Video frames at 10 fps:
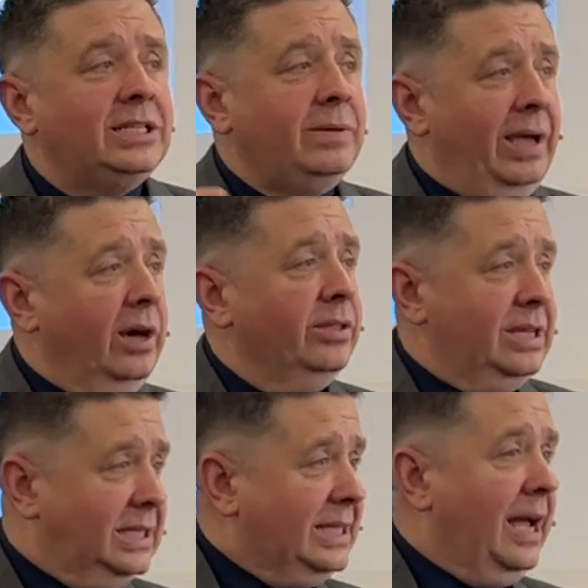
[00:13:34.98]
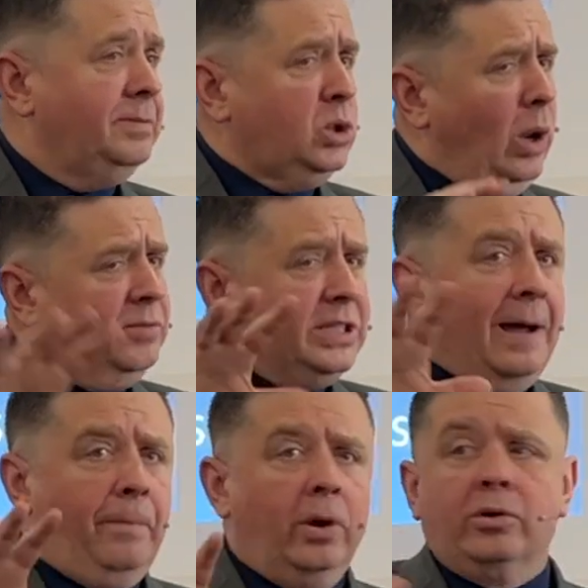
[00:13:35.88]
some healthy steps. 12
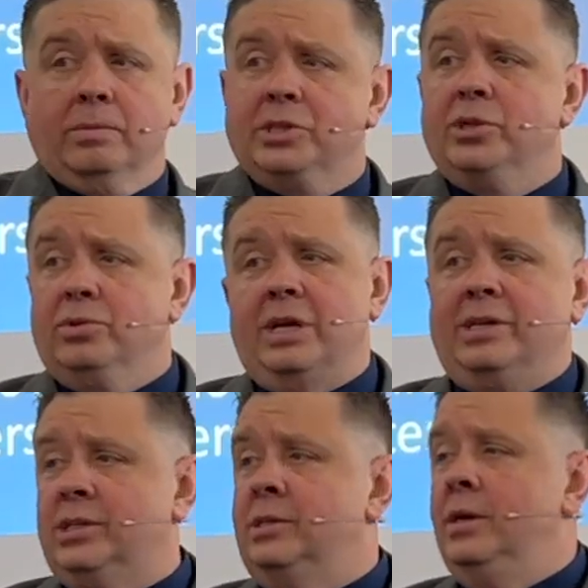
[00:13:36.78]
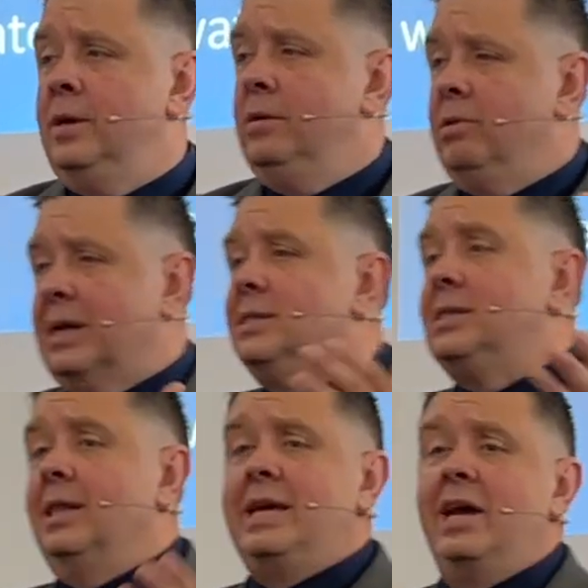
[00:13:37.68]
step programs do this
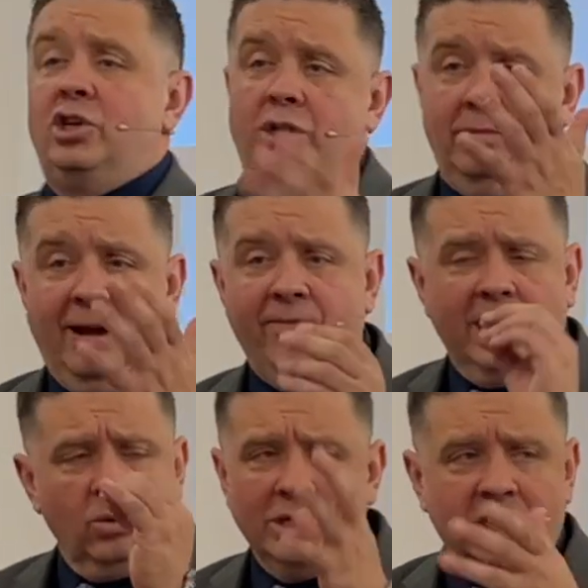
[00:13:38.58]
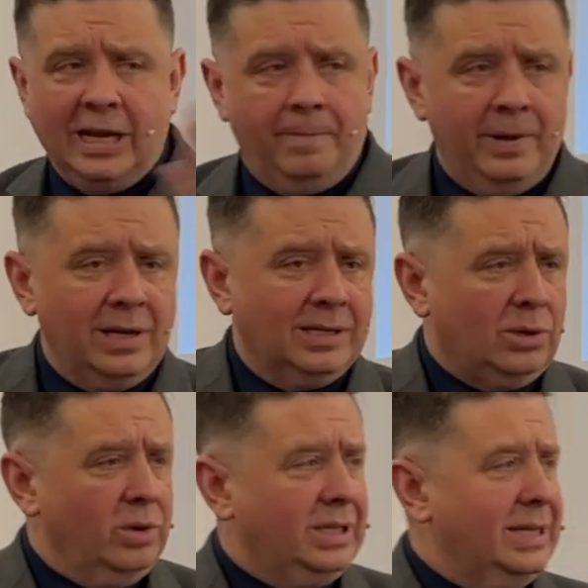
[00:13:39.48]
reconciliation. I forget which step it is. I
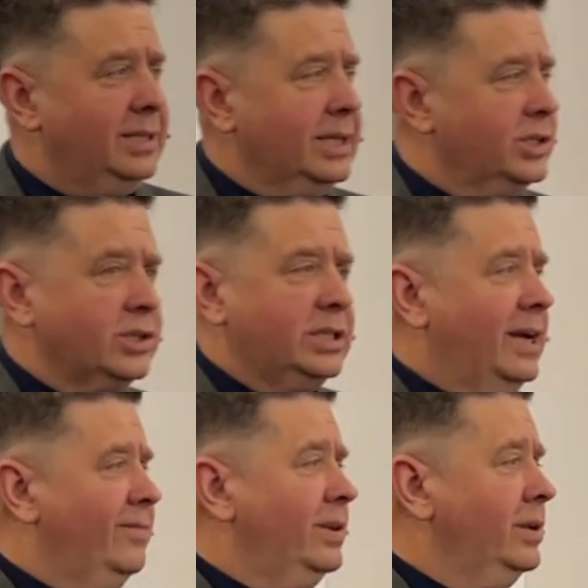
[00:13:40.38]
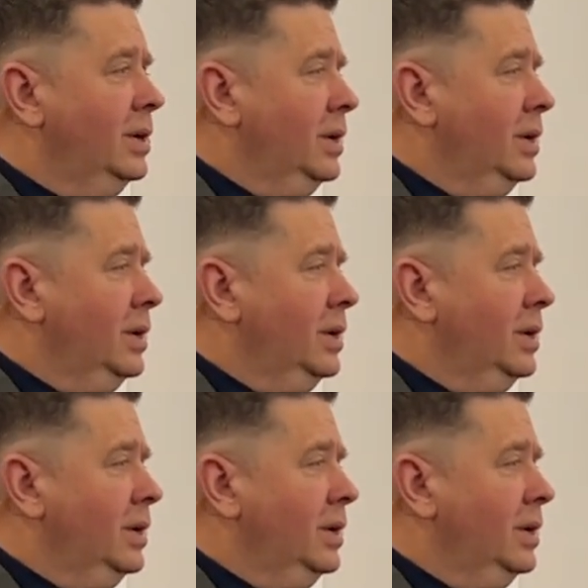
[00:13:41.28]
want to say six or seven.